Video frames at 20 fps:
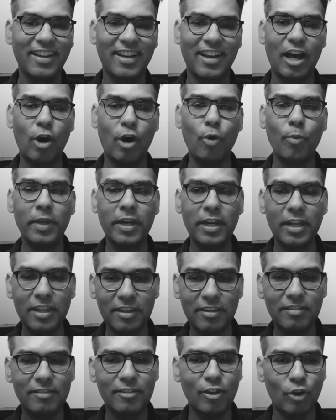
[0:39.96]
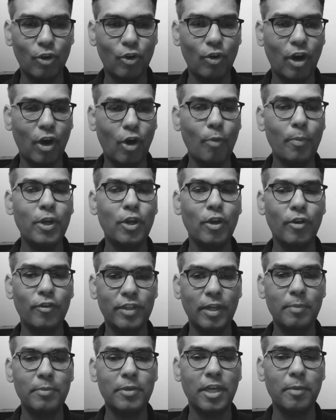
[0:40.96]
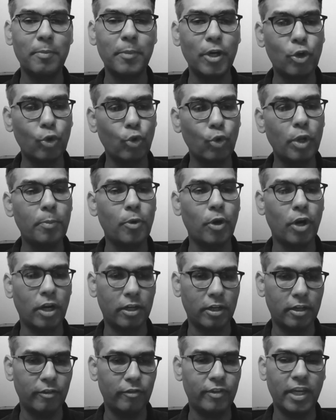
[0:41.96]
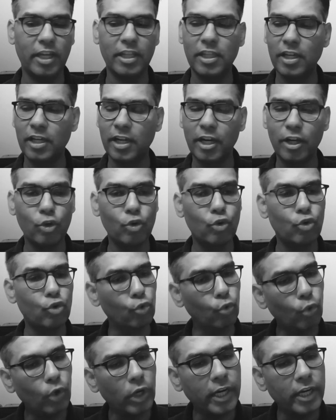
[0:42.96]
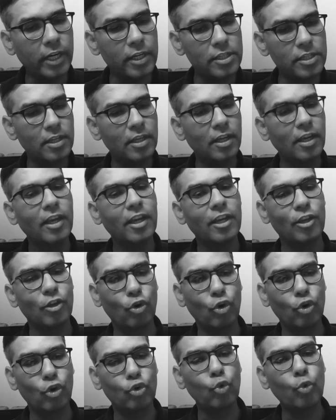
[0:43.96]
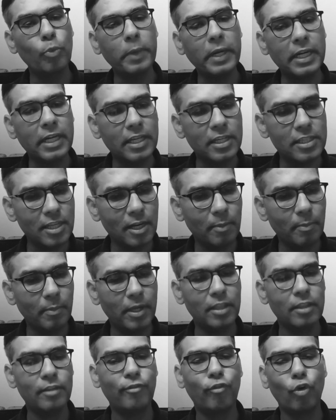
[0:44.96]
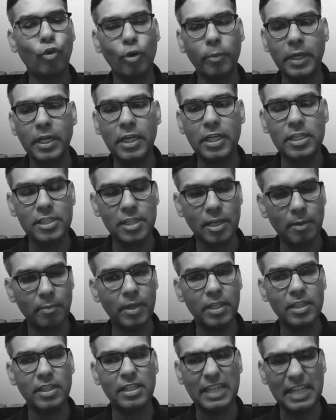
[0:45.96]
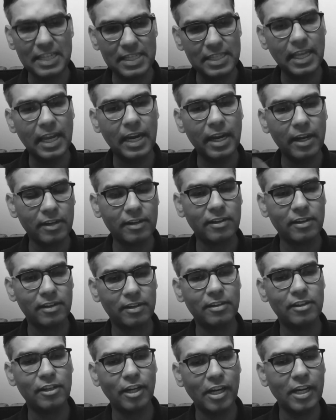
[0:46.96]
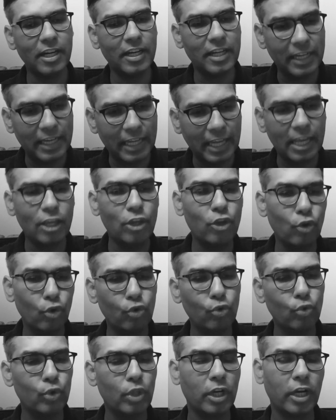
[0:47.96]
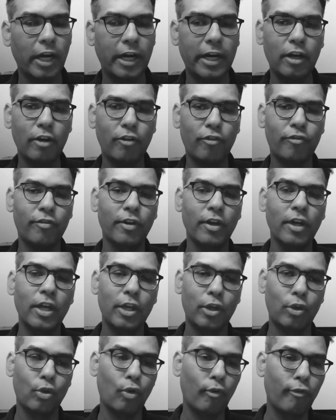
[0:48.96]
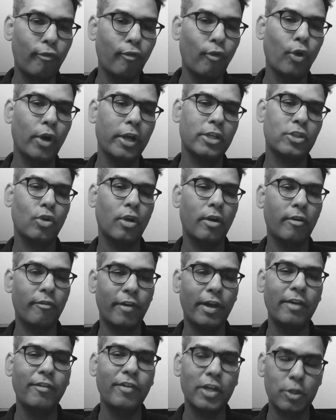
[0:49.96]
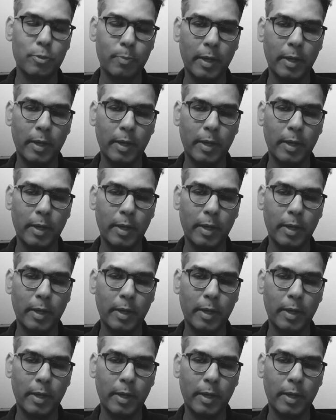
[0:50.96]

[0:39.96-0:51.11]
How many of them can be truly productive? Can they get you 2 leads, 2 meetings in a month, 4 meetings in a month? Does that really take you to the kind of 4x or a 5x